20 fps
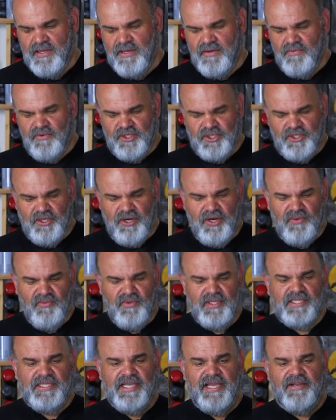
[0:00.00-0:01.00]
we're starting
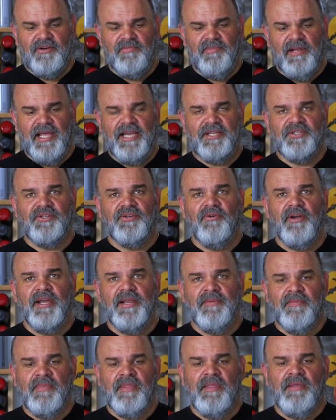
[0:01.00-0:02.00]
with a standard blaster,
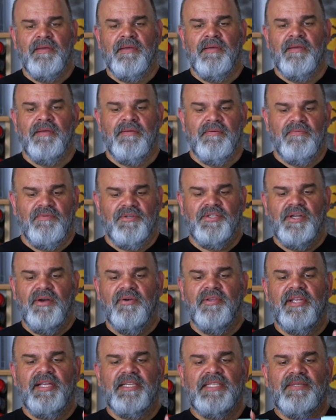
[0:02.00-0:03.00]
right? We'll start
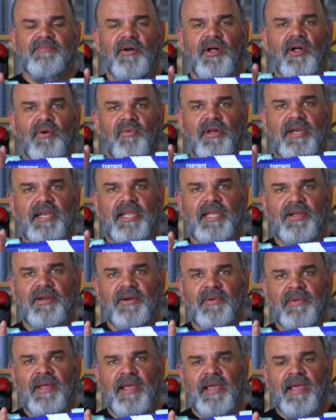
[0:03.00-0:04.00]
with a nice small one
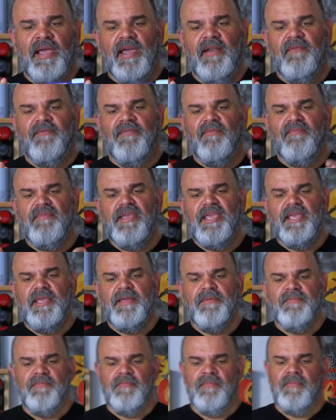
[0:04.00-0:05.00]
here. And for
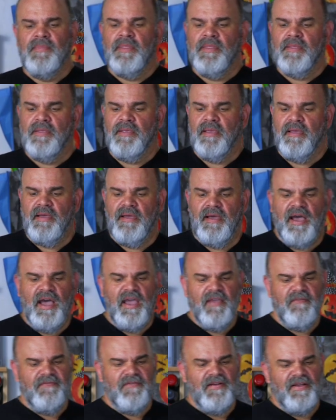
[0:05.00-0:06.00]
me,
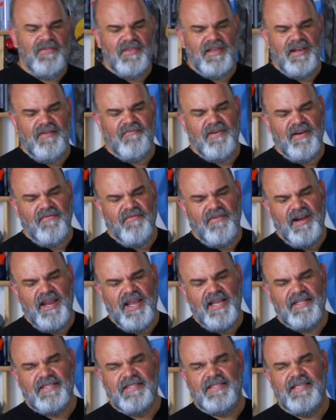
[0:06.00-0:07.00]
I felt that I've never
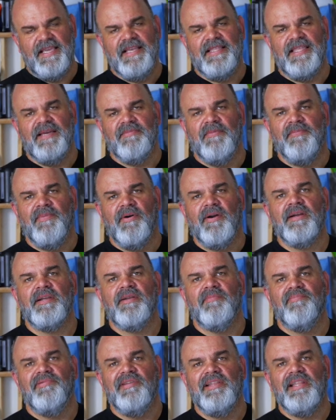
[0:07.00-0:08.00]
had to take them apart
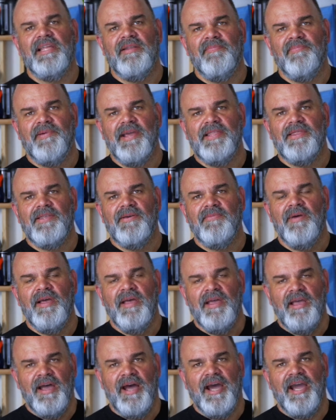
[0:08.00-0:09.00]
completely to paint them.
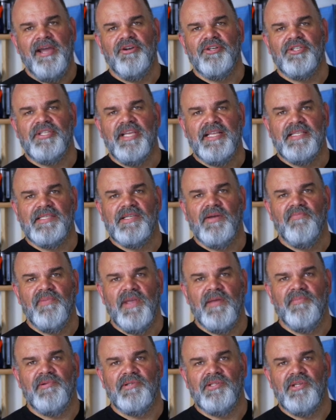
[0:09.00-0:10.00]
I understand some
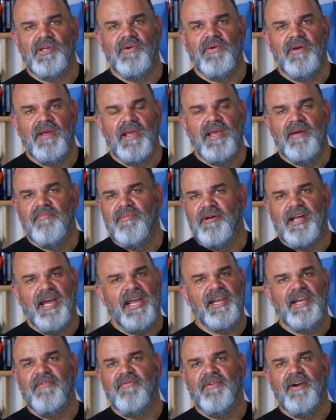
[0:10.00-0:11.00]
people do, but
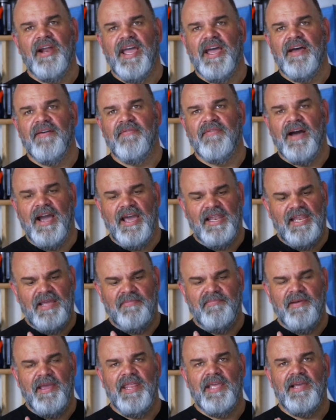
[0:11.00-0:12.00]
I never have. I
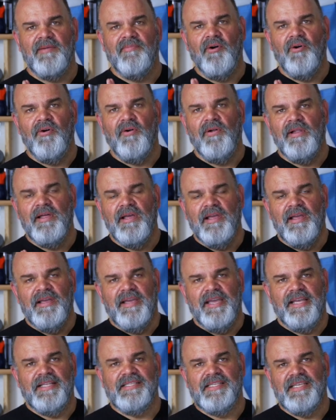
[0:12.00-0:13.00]
like painting them whole.
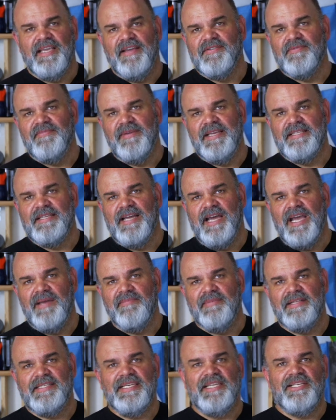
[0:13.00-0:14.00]
It saves me
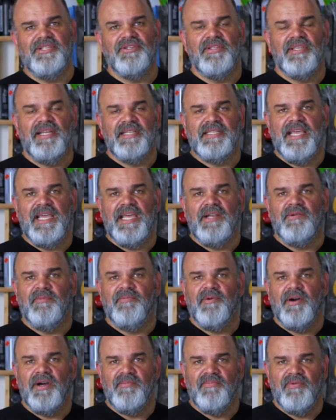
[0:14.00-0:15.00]
time. It's easier than taking them
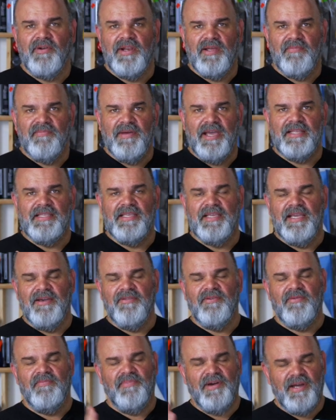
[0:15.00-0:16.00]
apart and putting them back
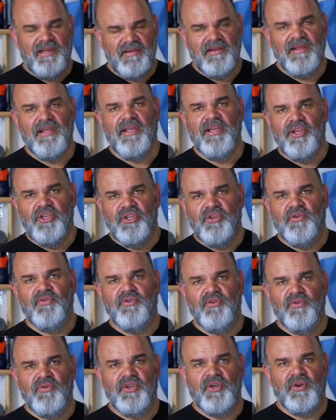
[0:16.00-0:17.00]
together, but you
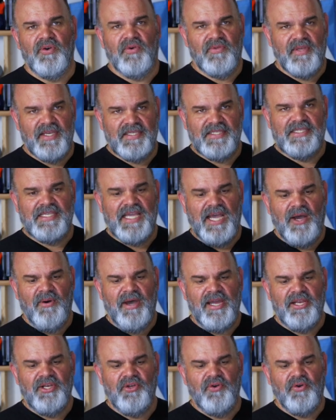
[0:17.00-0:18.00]
do you. This is how
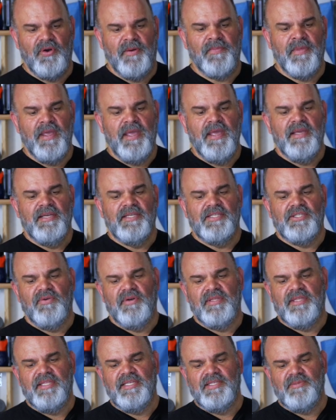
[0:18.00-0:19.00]
I do them. So
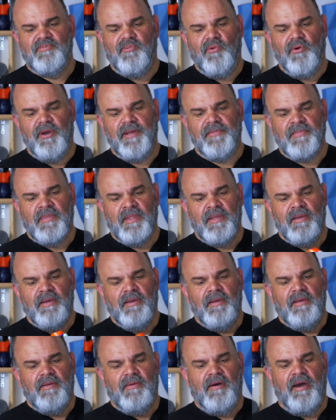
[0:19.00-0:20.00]
at this point,
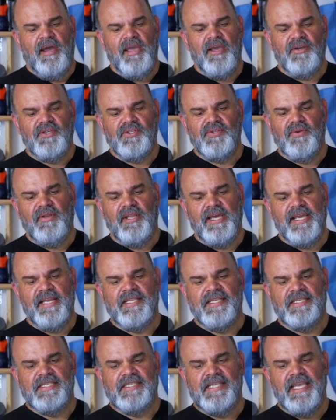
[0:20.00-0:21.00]
I also like
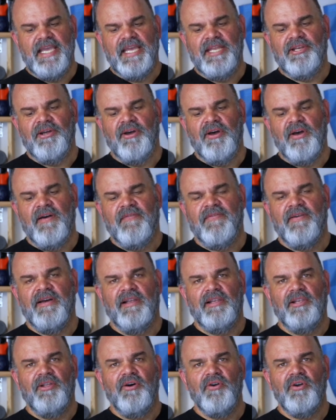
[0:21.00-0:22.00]
to sand off
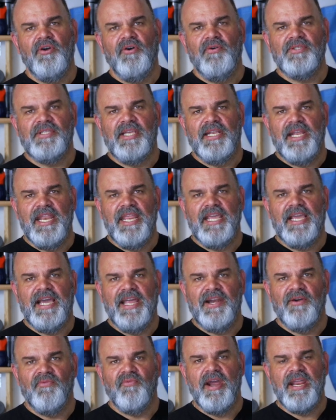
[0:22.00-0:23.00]
logos and any
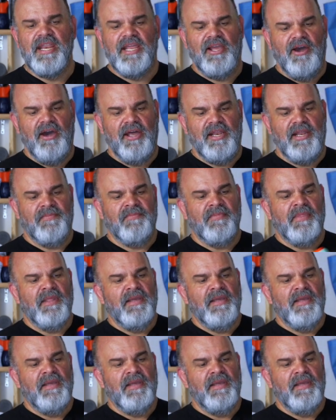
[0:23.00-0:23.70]
kind of writing on it.